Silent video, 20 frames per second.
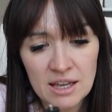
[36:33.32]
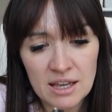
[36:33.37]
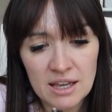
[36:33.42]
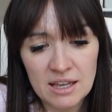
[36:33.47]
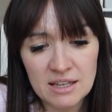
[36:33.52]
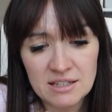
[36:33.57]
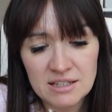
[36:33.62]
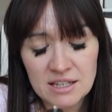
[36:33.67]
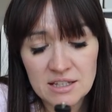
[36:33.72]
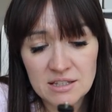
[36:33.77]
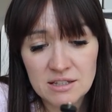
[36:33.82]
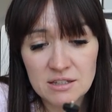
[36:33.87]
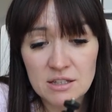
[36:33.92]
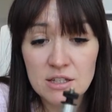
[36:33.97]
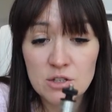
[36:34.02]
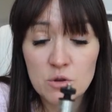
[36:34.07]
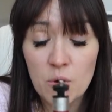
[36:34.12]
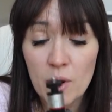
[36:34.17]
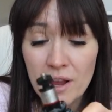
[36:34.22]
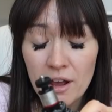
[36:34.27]
is
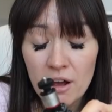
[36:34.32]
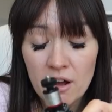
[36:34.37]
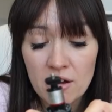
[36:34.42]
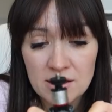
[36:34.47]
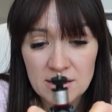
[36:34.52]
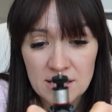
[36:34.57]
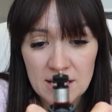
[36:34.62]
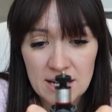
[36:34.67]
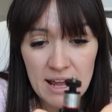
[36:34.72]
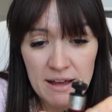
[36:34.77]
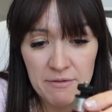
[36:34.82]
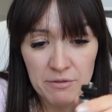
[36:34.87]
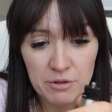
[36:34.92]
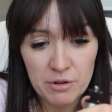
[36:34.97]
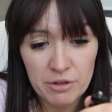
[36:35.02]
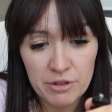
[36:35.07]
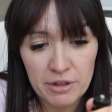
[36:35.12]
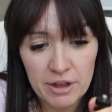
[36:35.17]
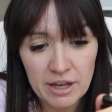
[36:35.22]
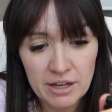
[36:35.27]
it's quite hard to level
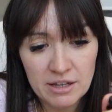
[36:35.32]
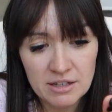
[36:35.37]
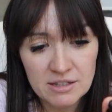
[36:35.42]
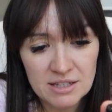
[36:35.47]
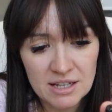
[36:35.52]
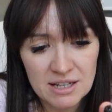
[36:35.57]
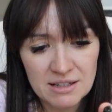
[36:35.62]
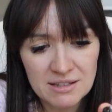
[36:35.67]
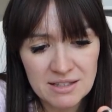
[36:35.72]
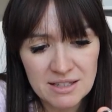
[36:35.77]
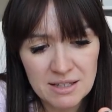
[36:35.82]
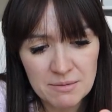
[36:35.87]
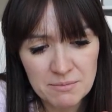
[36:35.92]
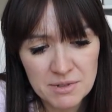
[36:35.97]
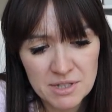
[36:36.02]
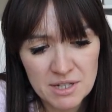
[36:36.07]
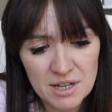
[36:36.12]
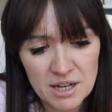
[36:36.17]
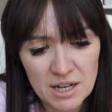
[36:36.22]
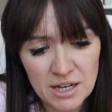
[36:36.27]
things. And
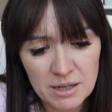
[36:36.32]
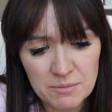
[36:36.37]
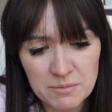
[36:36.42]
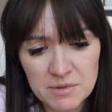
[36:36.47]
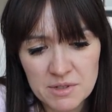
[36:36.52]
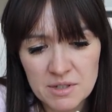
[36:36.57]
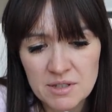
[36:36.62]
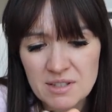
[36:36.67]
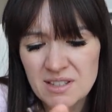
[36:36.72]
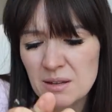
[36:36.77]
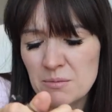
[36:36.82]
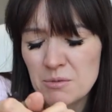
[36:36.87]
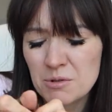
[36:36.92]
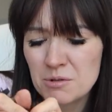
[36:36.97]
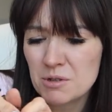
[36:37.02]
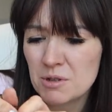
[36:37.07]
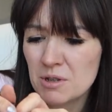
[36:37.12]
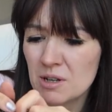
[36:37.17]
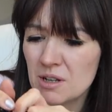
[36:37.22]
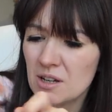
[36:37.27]
sometimes, see, I'm not
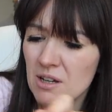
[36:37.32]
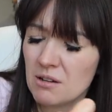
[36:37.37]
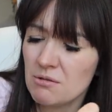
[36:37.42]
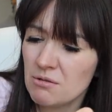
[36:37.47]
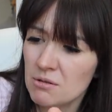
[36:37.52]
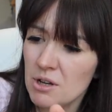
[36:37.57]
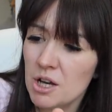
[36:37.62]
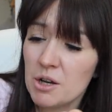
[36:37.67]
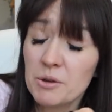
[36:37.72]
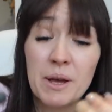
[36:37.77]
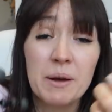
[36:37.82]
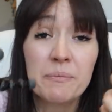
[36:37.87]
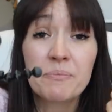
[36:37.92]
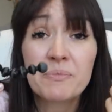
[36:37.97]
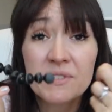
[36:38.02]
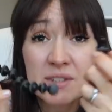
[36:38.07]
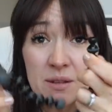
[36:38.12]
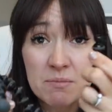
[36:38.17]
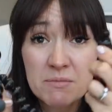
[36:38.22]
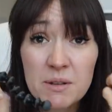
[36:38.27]
doing it now. Oh yeah.
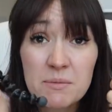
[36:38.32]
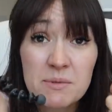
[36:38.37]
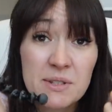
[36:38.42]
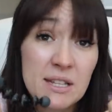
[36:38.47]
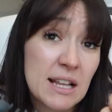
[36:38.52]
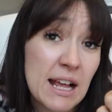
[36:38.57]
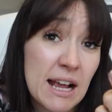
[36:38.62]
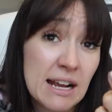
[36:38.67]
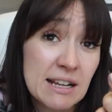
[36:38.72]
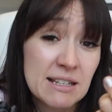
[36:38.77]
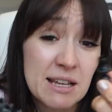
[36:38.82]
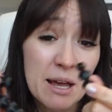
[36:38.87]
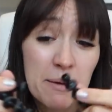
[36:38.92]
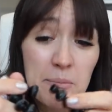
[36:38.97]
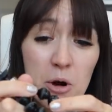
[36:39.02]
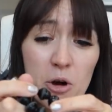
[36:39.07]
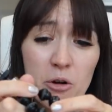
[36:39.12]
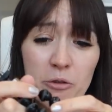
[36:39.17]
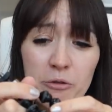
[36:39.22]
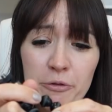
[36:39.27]
Sometimes the legs come
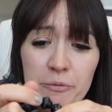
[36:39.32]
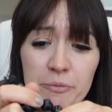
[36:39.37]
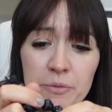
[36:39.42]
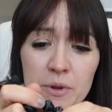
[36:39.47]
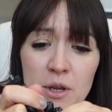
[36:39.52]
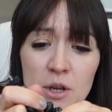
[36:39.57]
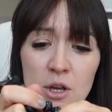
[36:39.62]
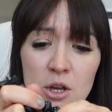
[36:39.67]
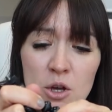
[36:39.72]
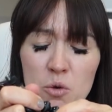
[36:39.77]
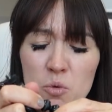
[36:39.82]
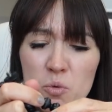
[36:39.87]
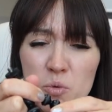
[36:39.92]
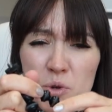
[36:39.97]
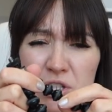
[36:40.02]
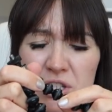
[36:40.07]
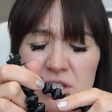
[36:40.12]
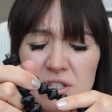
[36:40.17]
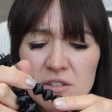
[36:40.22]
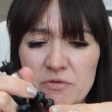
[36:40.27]
off,
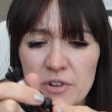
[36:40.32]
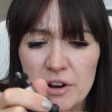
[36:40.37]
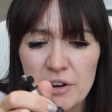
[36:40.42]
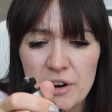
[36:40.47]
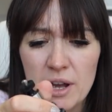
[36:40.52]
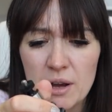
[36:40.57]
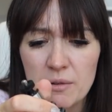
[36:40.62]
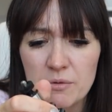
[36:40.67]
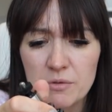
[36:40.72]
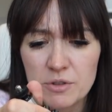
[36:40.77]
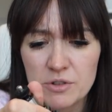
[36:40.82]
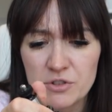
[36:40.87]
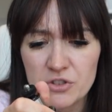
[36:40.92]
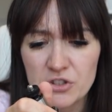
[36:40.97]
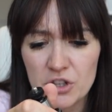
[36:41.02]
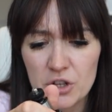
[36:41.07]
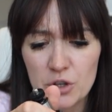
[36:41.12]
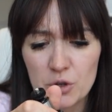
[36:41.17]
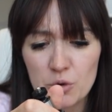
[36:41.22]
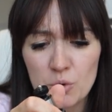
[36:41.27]
which isn't very helpful.
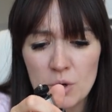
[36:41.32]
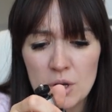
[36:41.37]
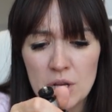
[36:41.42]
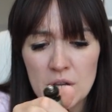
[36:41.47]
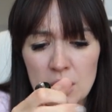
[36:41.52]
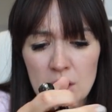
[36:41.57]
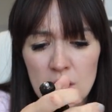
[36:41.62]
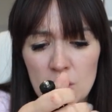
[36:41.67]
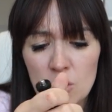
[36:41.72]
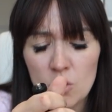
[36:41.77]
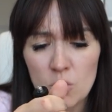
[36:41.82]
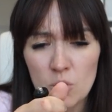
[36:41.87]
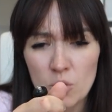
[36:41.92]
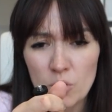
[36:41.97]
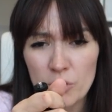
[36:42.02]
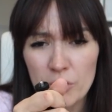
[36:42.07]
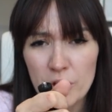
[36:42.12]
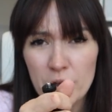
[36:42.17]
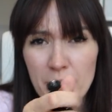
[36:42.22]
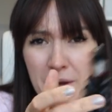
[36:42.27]
So
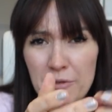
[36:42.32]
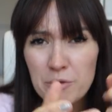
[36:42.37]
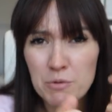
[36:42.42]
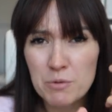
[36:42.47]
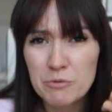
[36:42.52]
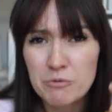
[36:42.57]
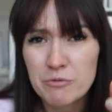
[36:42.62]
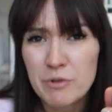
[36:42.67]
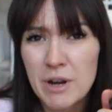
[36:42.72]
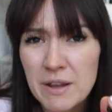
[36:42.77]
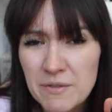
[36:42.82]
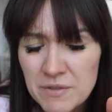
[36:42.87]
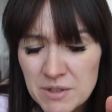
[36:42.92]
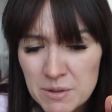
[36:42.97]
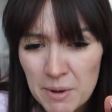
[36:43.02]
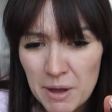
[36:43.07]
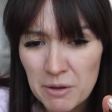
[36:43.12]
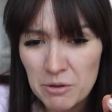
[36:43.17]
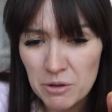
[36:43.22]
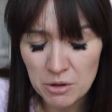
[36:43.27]
although everyone raves
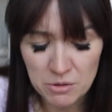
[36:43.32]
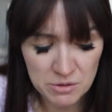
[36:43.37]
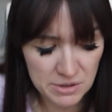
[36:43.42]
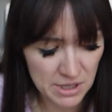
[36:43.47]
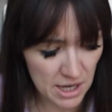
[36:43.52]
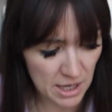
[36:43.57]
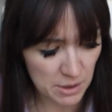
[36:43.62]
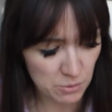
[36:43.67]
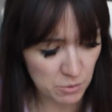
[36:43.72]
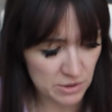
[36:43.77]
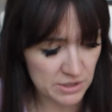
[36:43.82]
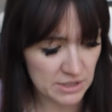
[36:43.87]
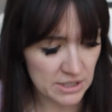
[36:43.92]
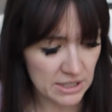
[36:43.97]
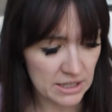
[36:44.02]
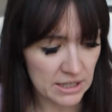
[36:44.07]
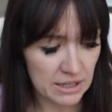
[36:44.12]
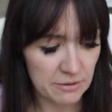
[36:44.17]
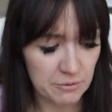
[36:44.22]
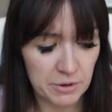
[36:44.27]
about those, I wasn't
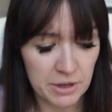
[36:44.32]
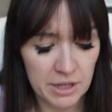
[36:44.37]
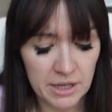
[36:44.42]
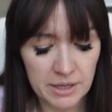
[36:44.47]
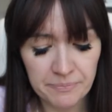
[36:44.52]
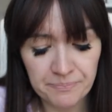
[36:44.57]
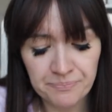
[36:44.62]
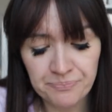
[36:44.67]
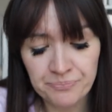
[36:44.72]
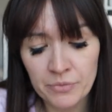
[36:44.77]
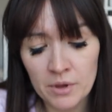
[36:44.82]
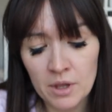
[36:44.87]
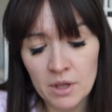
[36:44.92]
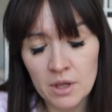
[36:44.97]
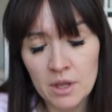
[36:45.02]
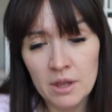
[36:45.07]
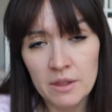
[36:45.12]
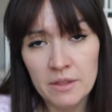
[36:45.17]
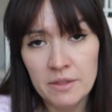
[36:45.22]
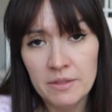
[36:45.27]
in love with
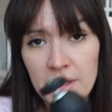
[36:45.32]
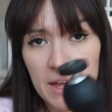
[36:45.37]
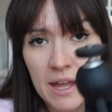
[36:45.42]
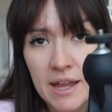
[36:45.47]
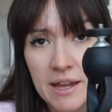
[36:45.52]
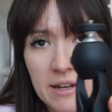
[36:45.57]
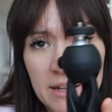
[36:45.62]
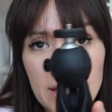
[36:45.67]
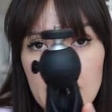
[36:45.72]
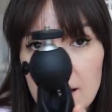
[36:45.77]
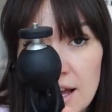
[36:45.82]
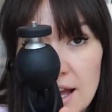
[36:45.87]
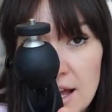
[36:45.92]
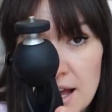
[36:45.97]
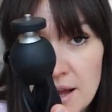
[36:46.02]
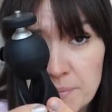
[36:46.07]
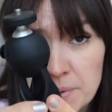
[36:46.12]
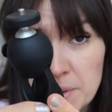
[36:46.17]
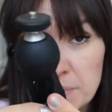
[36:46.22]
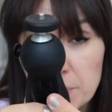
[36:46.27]
it. Then
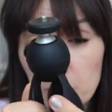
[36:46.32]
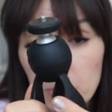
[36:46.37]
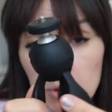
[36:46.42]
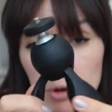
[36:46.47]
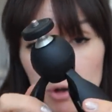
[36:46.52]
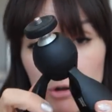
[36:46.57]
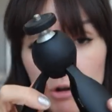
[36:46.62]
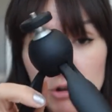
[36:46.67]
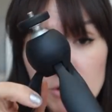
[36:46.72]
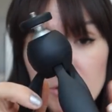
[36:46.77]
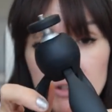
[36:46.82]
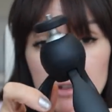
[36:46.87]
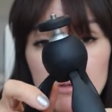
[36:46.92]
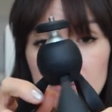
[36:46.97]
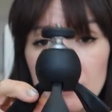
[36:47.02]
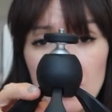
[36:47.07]
people were also